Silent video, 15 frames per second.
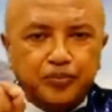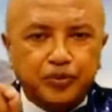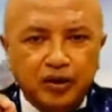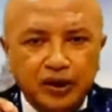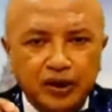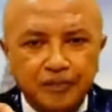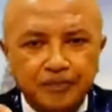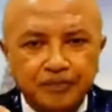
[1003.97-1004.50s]

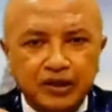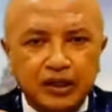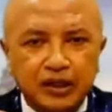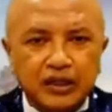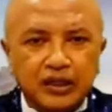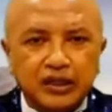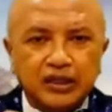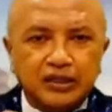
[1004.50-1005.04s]
Hebrew
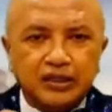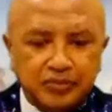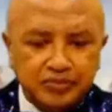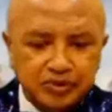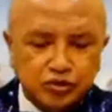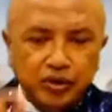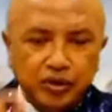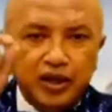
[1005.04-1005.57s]
language,
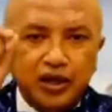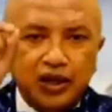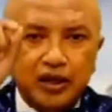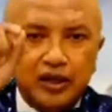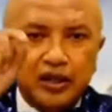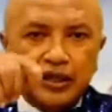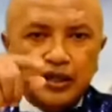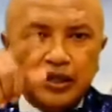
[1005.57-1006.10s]
Hebrew
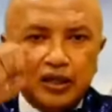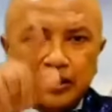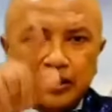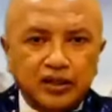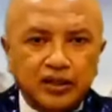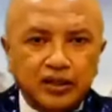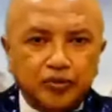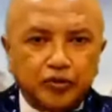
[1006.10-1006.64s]
alphabet was
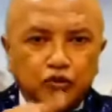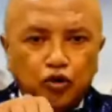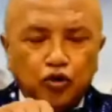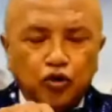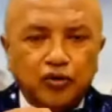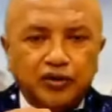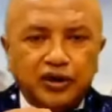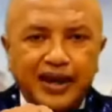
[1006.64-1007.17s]
used. So the
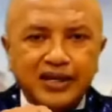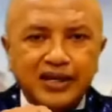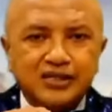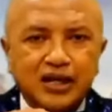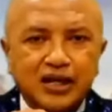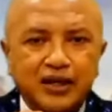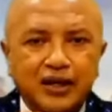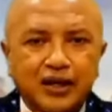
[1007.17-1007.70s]
first
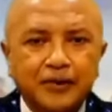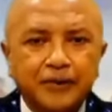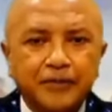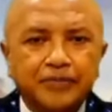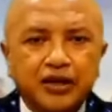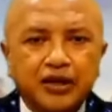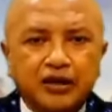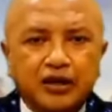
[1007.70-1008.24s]
colon was
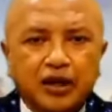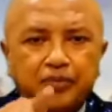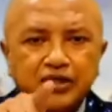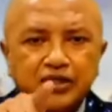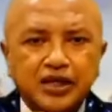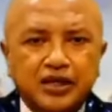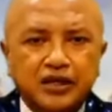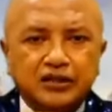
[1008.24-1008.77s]
used
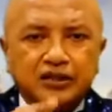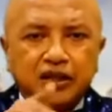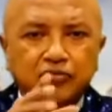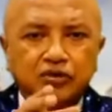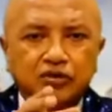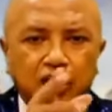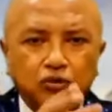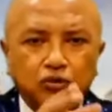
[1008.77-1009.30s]

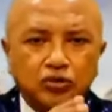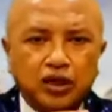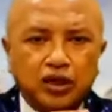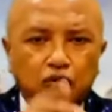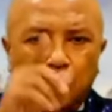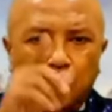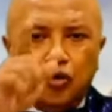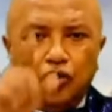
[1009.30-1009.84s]
earlier,